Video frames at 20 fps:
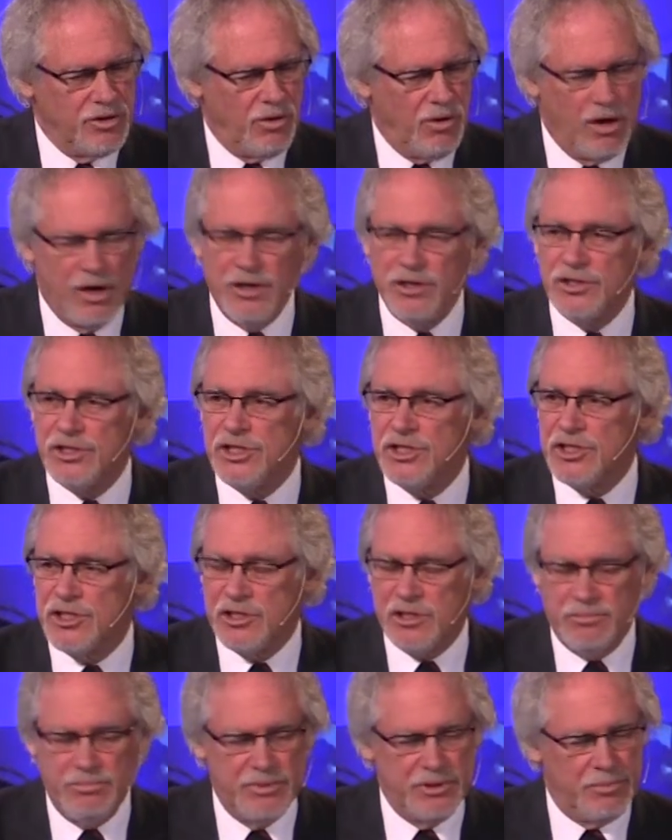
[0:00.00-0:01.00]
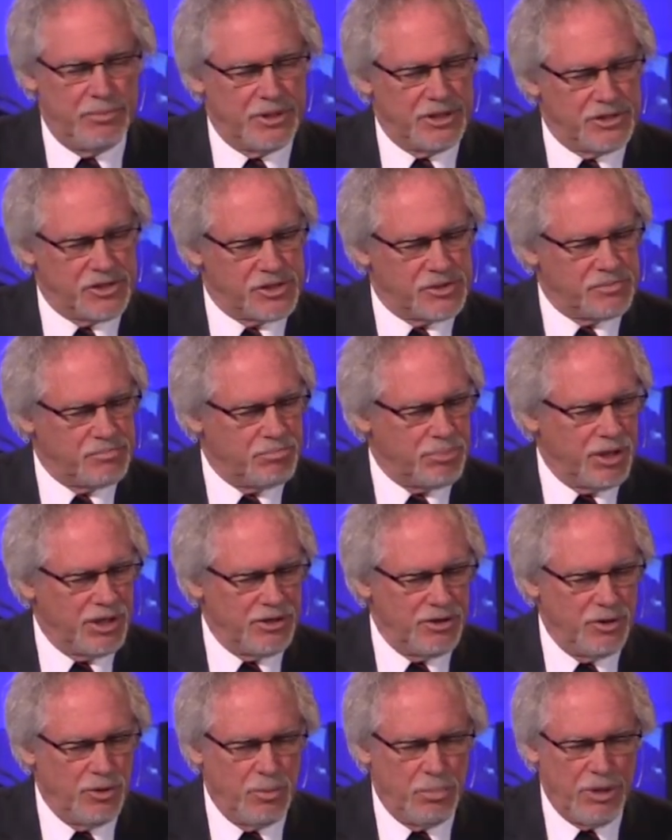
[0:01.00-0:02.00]
and honors his commitments,
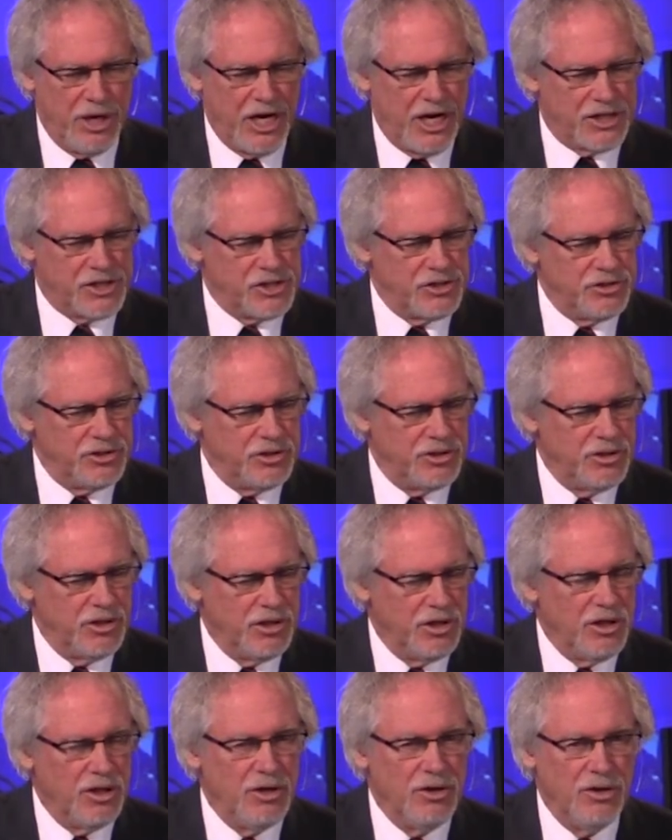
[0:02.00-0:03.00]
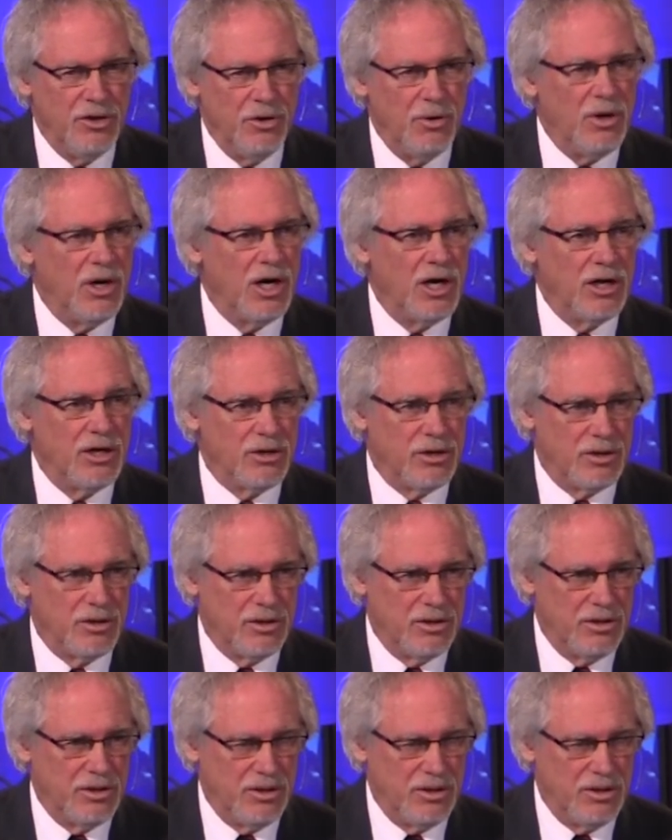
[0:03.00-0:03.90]
but no passion, no hunger.